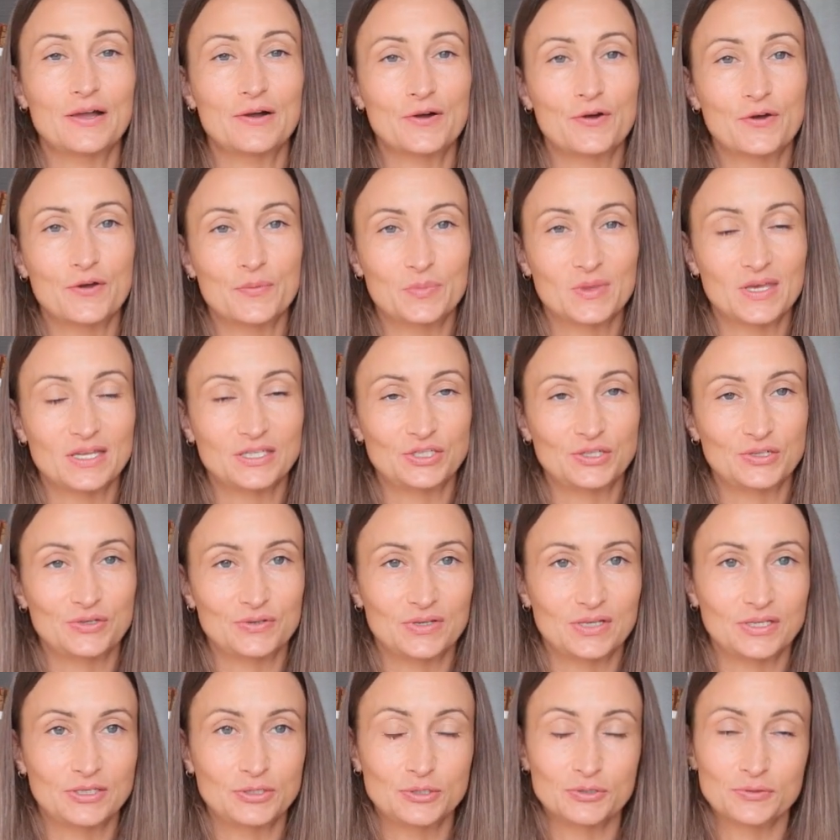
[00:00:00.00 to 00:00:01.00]
I hope that you
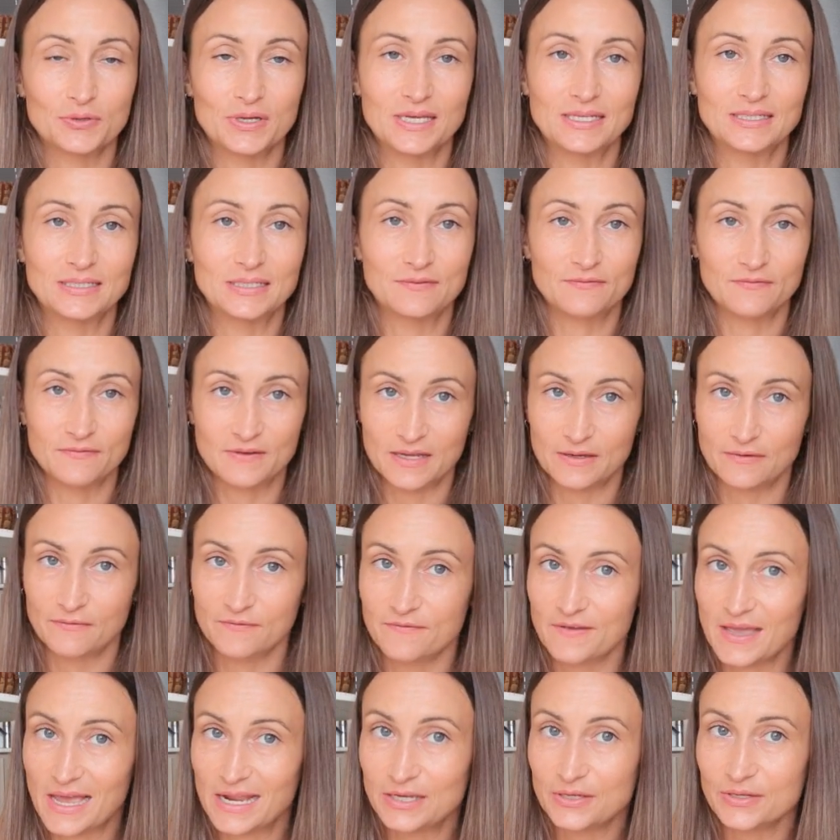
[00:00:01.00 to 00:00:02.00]
enjoy it and find
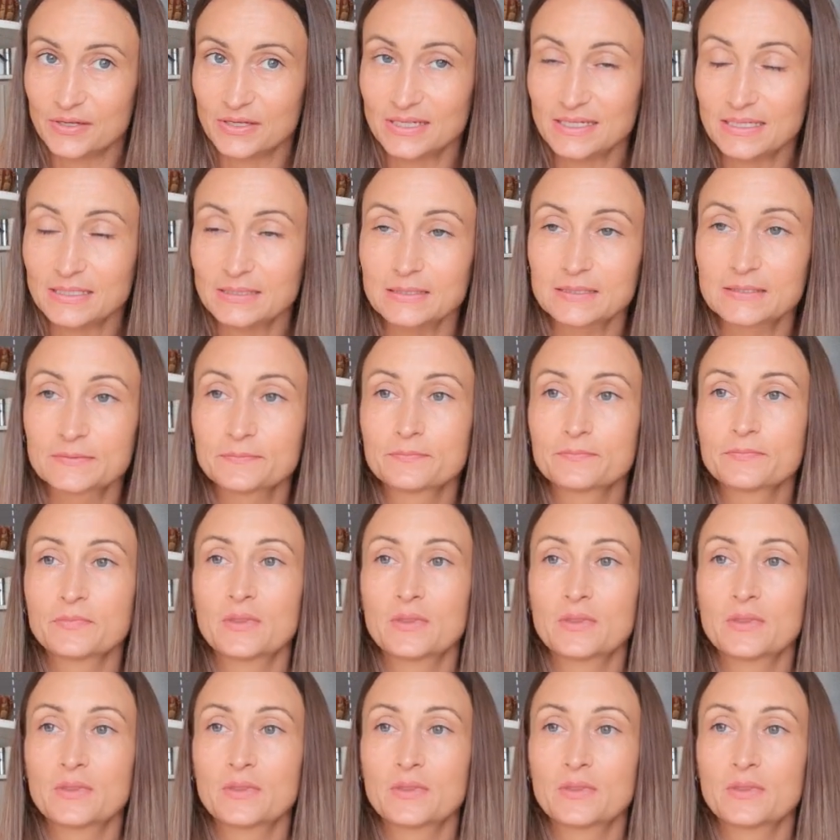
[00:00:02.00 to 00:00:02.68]
value in it.